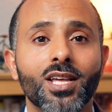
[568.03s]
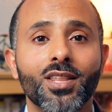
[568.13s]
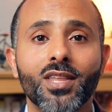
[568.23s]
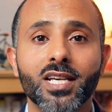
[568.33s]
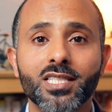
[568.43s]

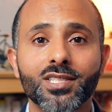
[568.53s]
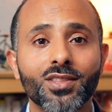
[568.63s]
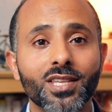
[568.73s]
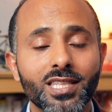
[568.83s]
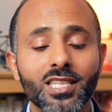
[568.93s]
That's
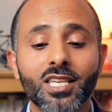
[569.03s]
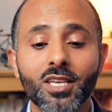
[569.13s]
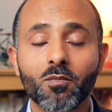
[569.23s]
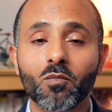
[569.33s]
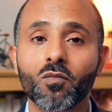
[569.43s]
the
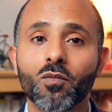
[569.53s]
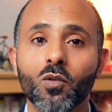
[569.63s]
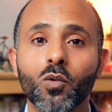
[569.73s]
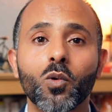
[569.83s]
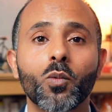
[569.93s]
team
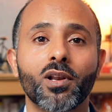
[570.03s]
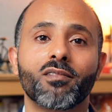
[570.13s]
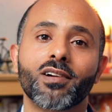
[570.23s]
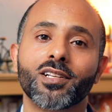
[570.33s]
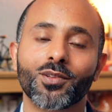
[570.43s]
who will
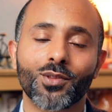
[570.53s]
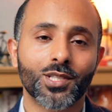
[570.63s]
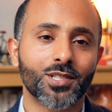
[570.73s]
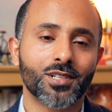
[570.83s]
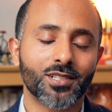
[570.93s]
run the
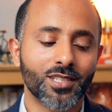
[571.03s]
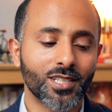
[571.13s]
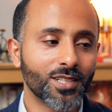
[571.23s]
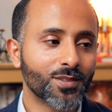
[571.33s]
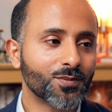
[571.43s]

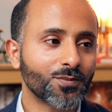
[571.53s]
charity.